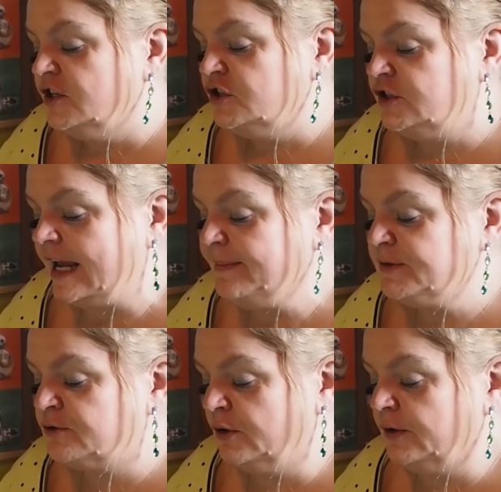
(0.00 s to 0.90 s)

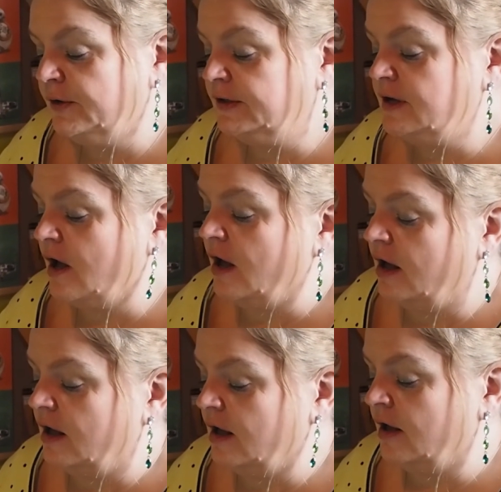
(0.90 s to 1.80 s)
James crawled
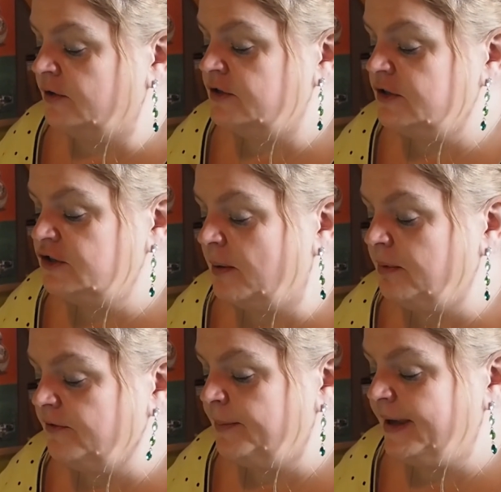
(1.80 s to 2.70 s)
onto the top
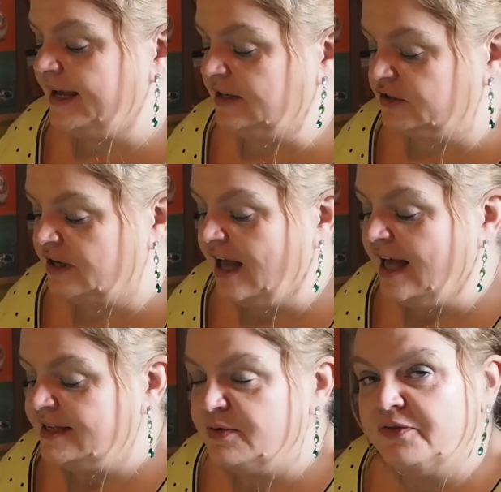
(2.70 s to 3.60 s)
of the peach
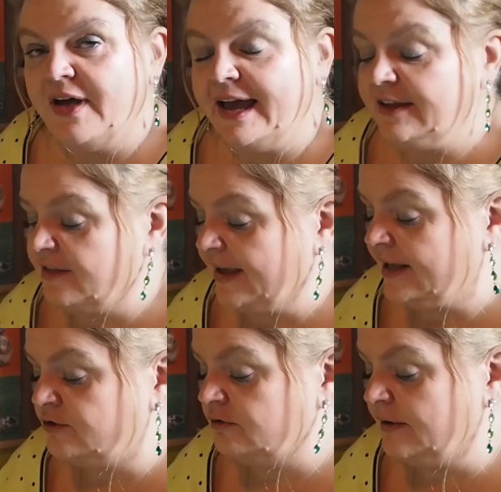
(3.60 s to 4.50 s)
to find they
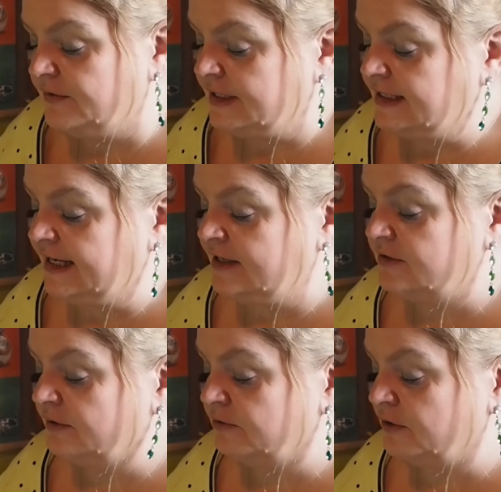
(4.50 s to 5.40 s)
had drifted
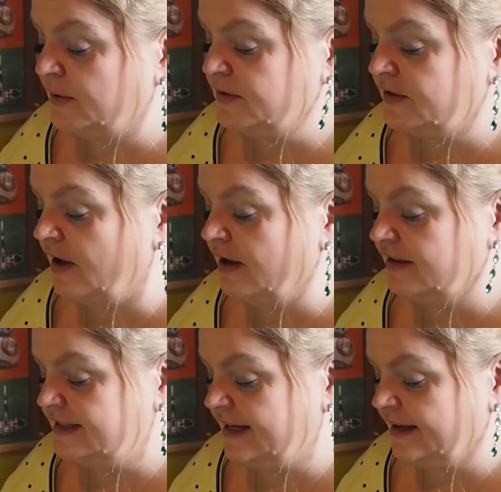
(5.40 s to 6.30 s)
into the frozen
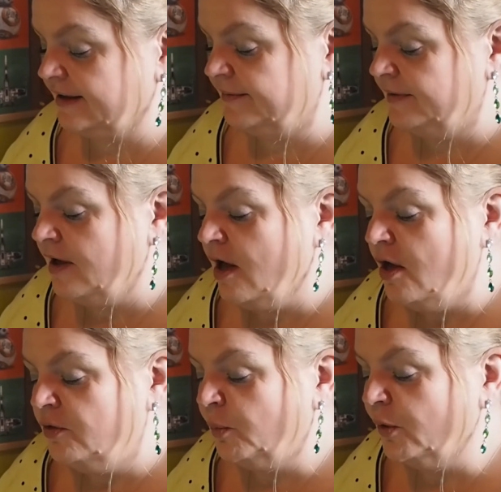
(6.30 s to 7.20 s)
Arctic.
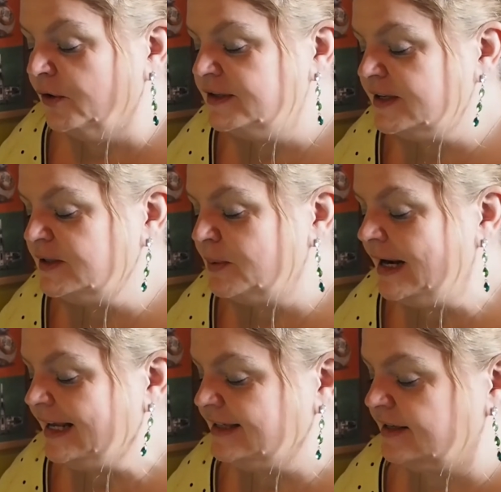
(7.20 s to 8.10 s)
The waters were
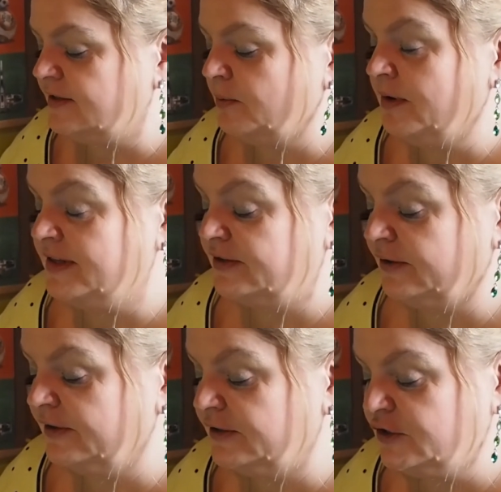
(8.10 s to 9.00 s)
littered with
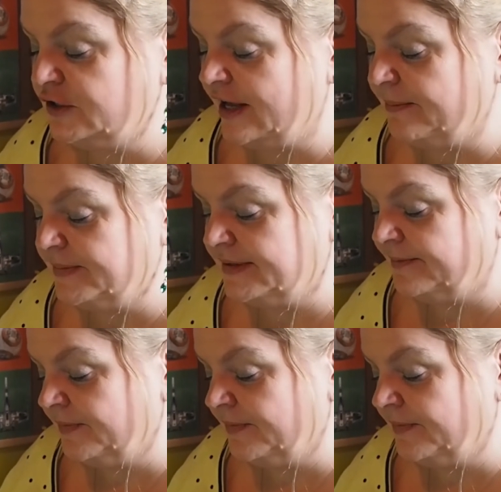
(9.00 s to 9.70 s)
sunken ships,